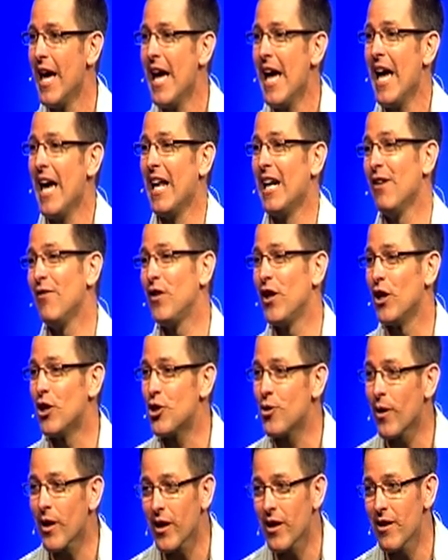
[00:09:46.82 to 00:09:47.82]
And if you
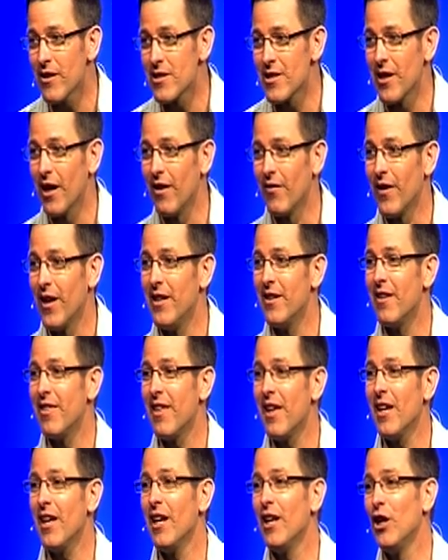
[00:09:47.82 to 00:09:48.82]
trick yourself into
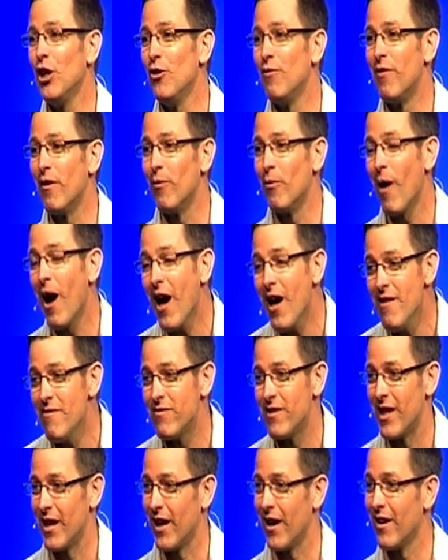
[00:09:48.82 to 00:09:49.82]
thinking you've
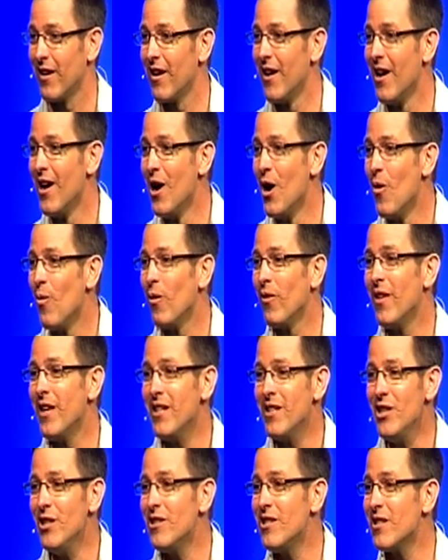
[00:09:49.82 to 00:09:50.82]
arrived there, well,
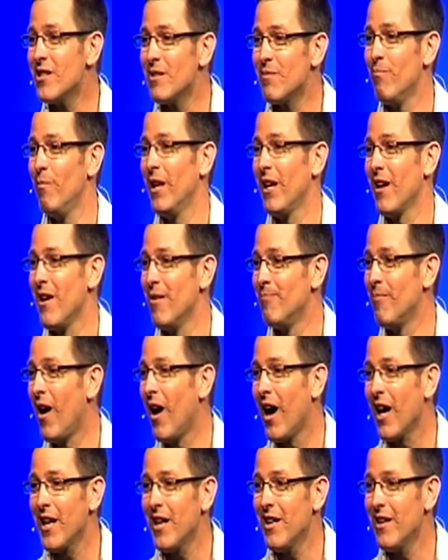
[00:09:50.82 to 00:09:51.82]
then you just become
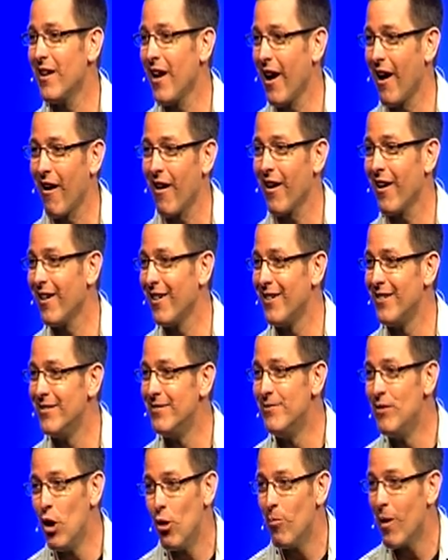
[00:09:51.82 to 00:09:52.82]
haughty and arrogant,
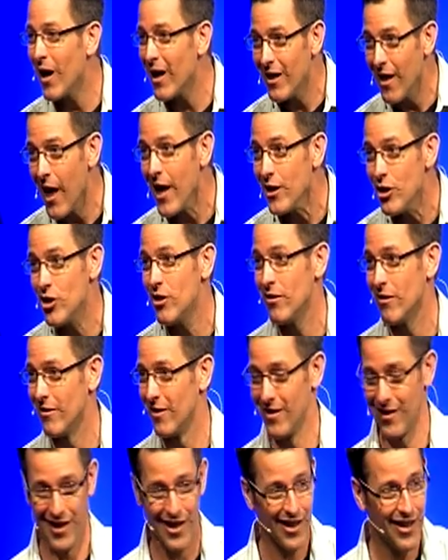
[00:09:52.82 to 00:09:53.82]
and nobody likes you,
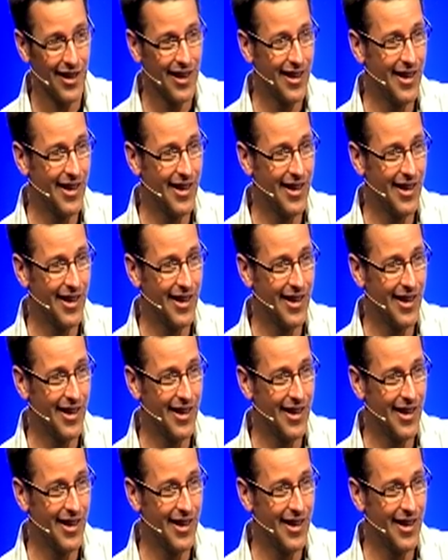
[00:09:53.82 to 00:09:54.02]
all right?